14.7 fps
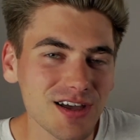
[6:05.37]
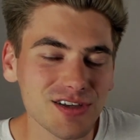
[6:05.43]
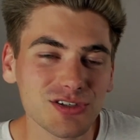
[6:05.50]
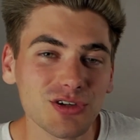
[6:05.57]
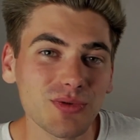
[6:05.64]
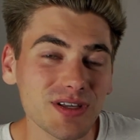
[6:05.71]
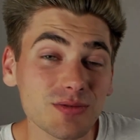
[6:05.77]

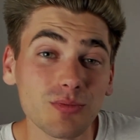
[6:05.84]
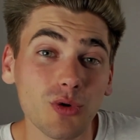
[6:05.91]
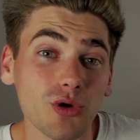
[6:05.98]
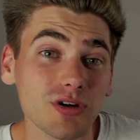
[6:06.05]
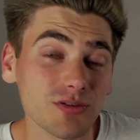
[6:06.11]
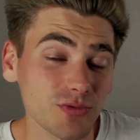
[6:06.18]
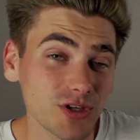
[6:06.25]
So it's
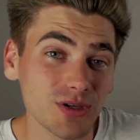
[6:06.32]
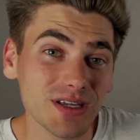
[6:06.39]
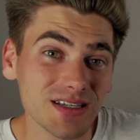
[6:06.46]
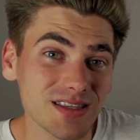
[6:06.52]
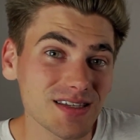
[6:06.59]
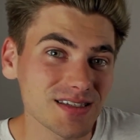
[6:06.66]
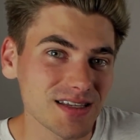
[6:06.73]
important when you
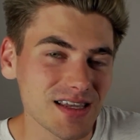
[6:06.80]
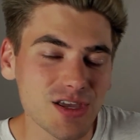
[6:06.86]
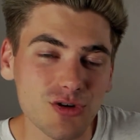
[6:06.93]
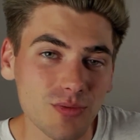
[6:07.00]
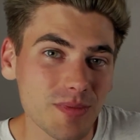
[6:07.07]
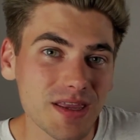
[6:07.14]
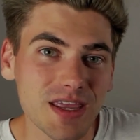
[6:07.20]
get to this
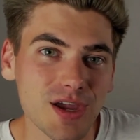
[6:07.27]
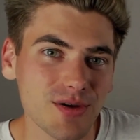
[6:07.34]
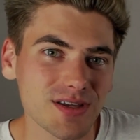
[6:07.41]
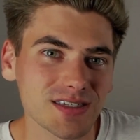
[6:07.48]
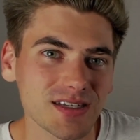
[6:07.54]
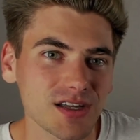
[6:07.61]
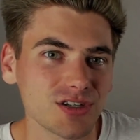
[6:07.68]
intermediary
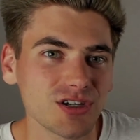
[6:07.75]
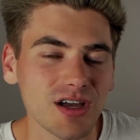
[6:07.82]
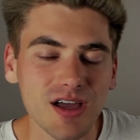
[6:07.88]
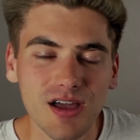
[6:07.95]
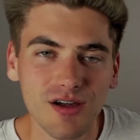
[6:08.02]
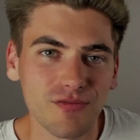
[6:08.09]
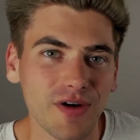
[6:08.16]
stage,
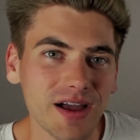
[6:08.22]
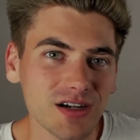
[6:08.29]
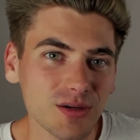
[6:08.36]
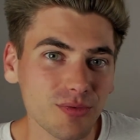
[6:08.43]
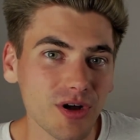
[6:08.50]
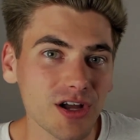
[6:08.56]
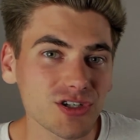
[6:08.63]
find a
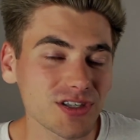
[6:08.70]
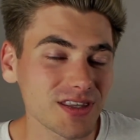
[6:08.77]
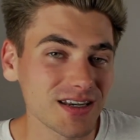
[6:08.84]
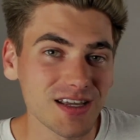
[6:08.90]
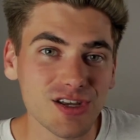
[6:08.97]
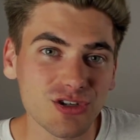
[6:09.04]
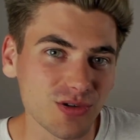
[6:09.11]
project
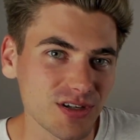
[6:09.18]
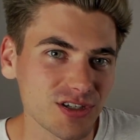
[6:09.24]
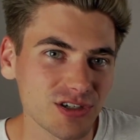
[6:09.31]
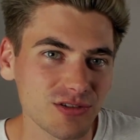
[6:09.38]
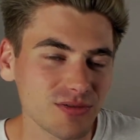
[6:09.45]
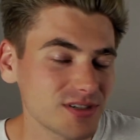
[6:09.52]
that interests you.